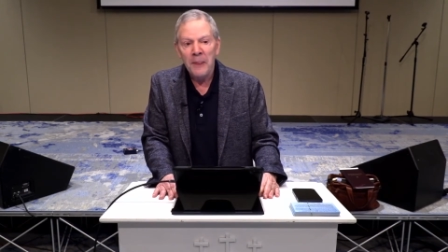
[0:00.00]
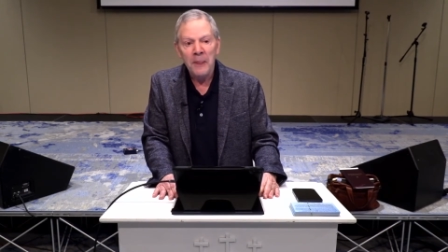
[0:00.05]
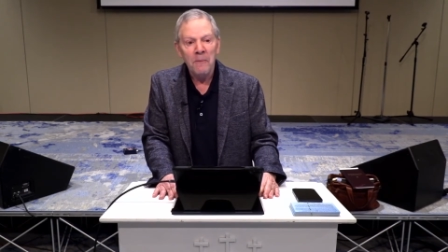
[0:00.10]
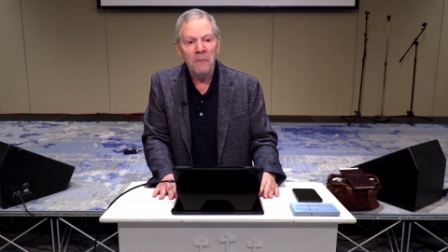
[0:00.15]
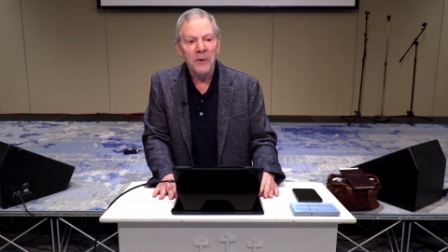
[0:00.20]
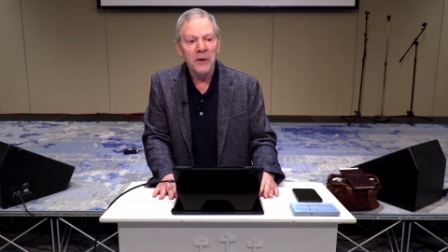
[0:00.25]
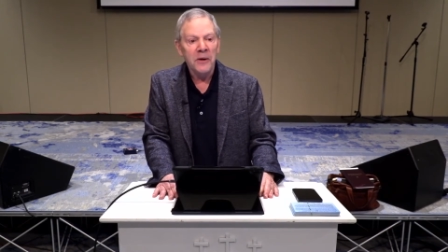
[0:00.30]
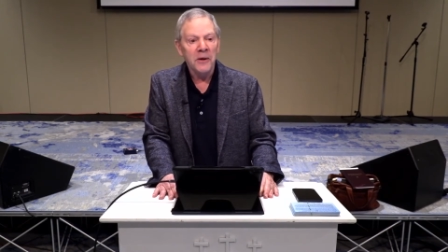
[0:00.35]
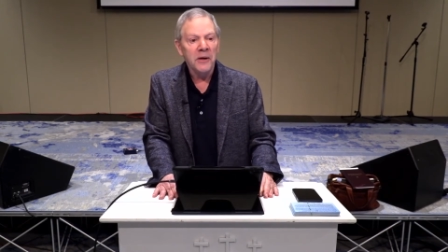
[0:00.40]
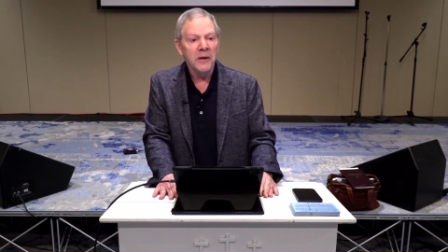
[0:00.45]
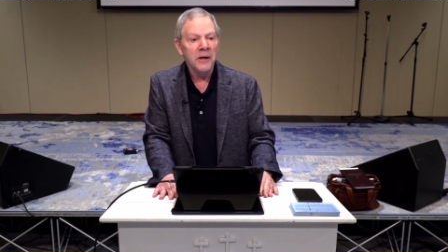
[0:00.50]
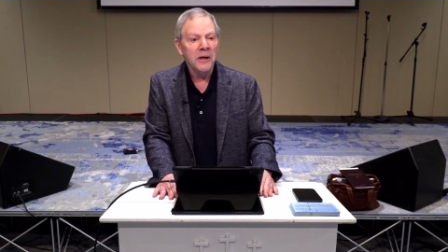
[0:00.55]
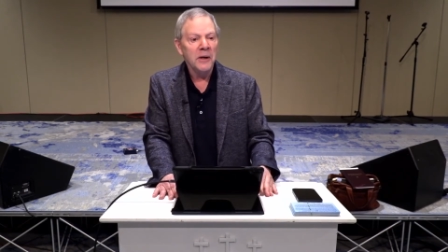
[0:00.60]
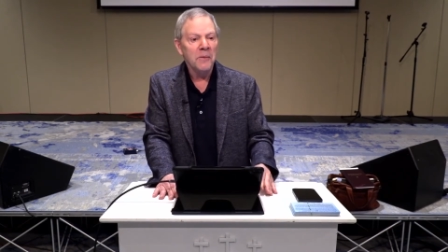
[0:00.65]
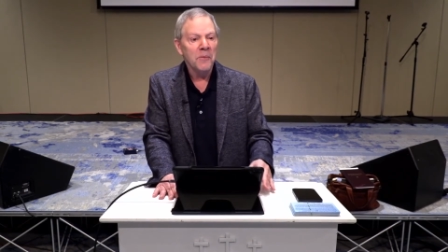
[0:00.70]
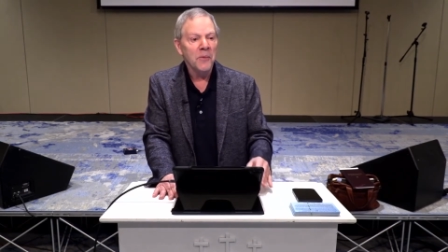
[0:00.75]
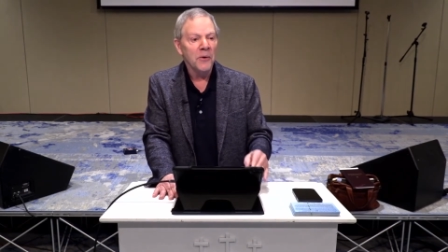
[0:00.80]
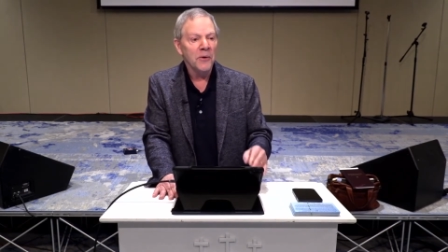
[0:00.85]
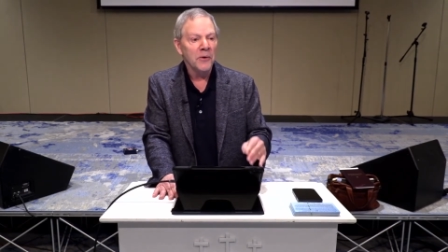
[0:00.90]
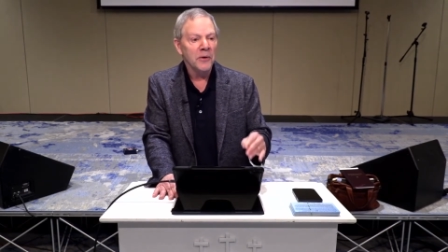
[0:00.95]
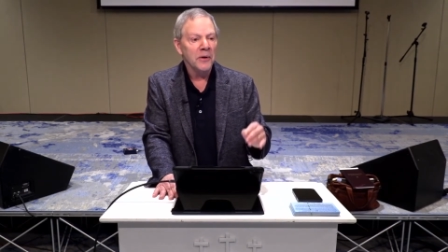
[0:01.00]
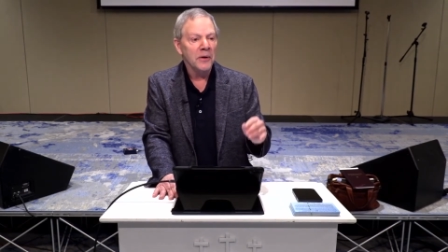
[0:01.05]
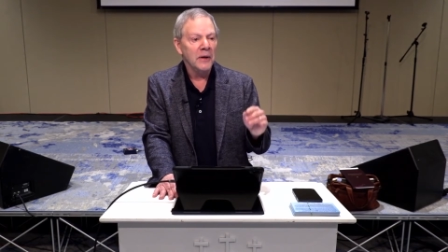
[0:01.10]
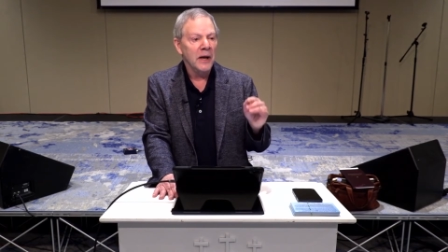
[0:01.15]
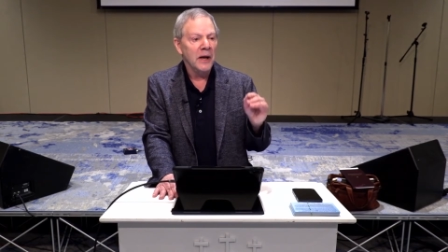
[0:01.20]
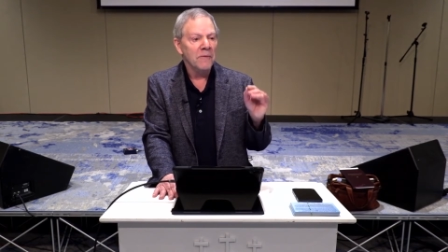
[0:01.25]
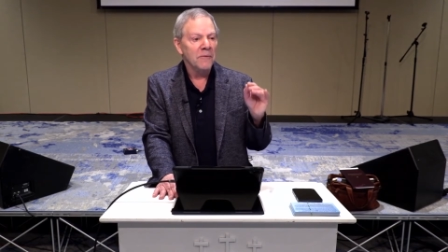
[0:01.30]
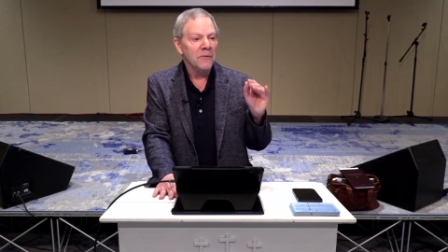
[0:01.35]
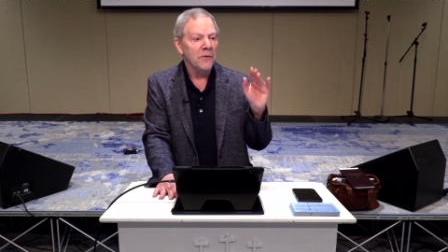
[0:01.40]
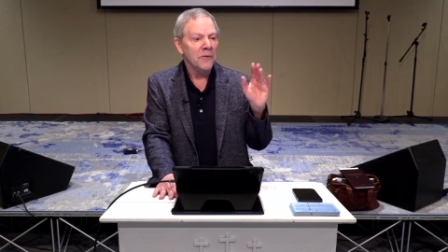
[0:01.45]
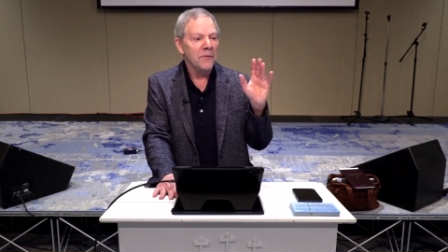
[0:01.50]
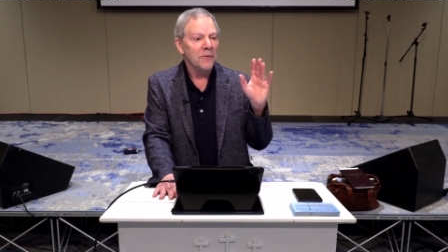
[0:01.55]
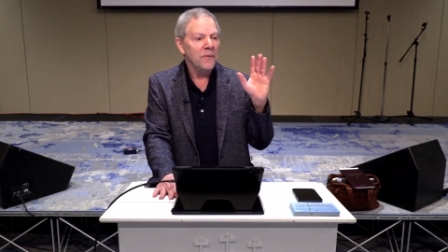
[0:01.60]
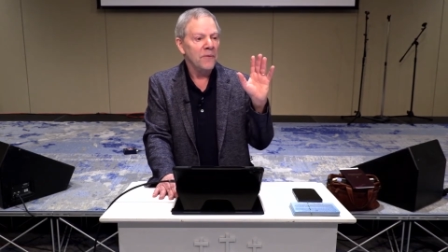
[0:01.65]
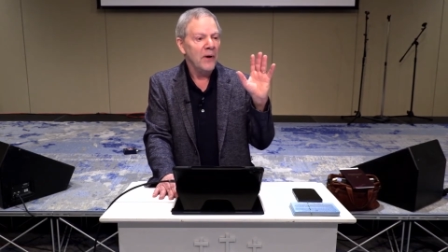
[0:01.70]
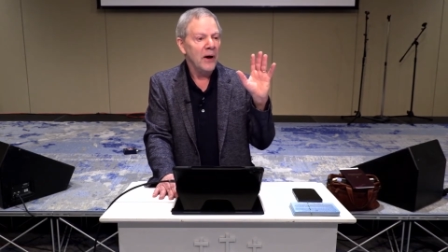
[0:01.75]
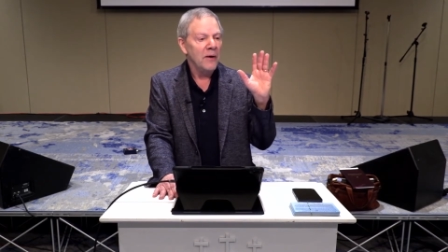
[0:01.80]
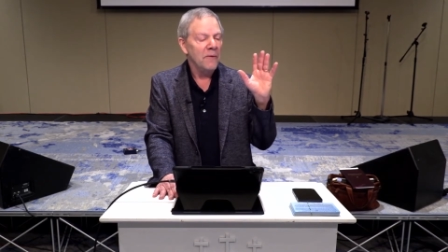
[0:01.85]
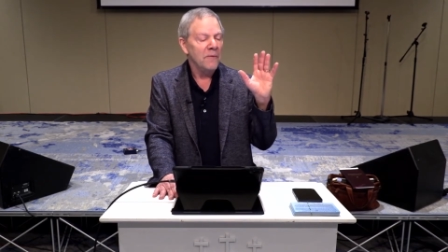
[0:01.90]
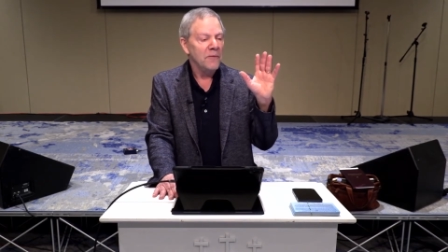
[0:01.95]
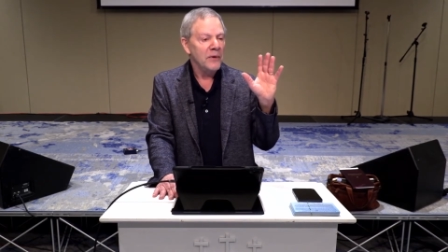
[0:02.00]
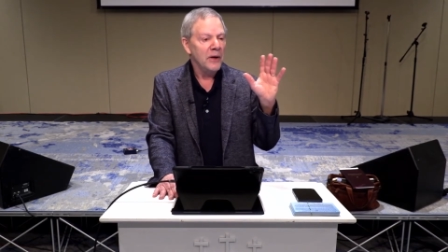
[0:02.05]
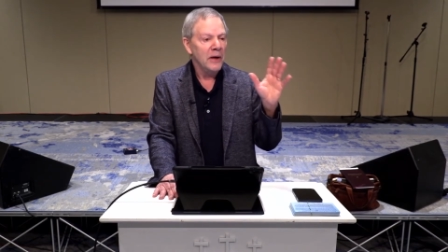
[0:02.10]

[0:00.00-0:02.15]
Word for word: When you see a person after 5,